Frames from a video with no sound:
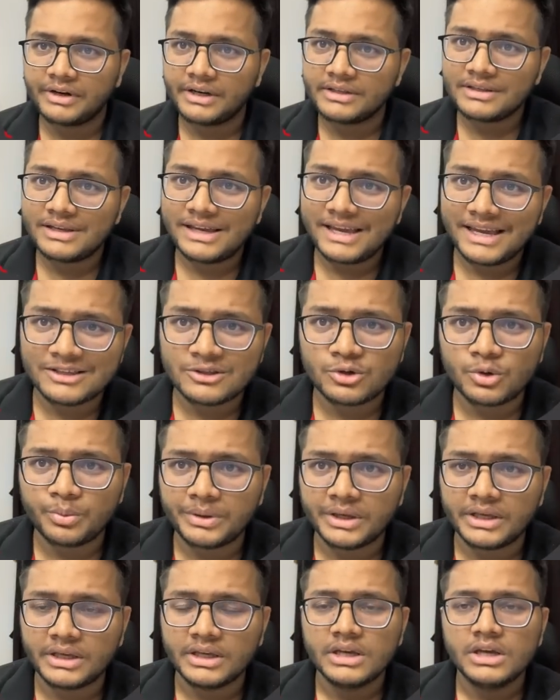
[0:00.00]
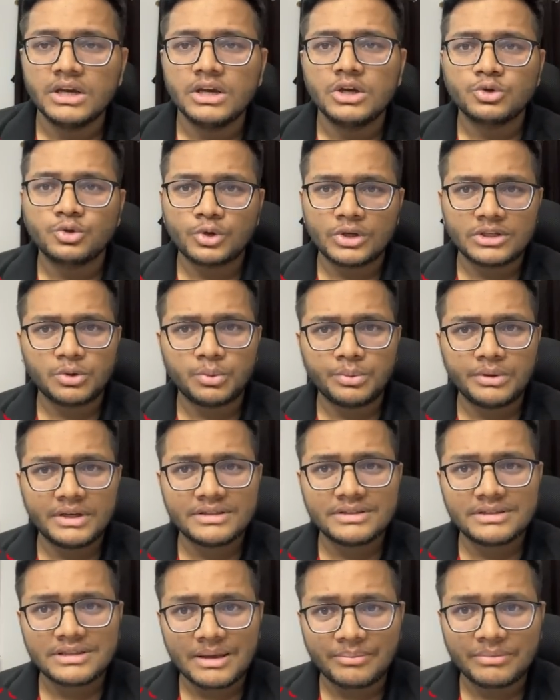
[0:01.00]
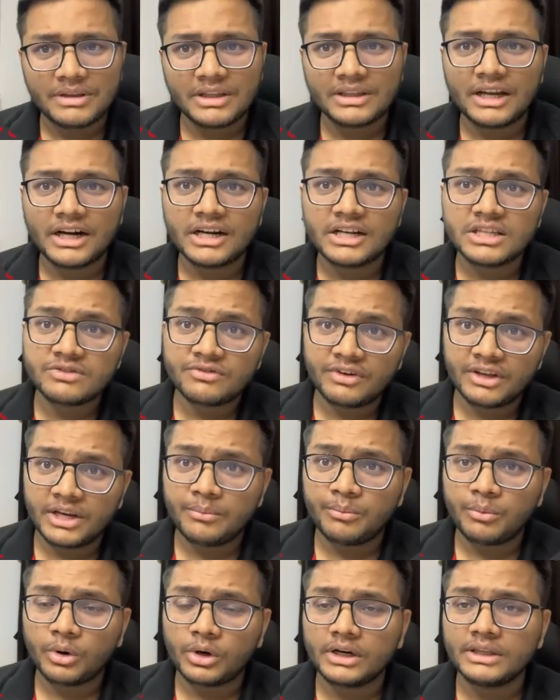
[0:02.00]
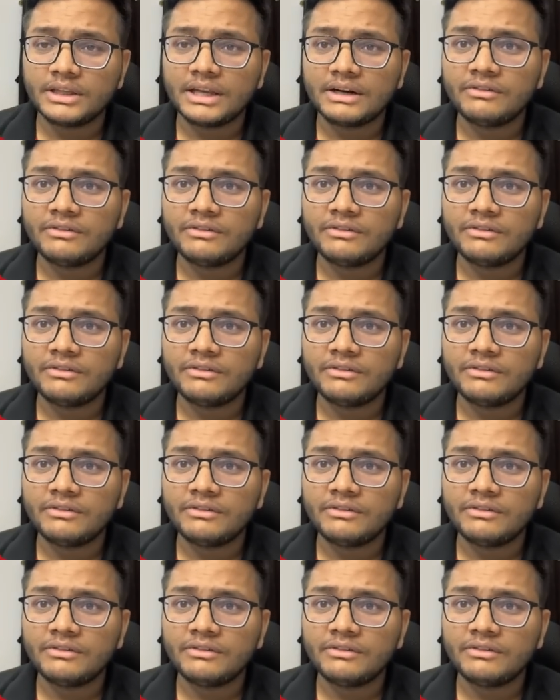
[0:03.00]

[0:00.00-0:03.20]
When I say S O P, so S O P is something that is very important,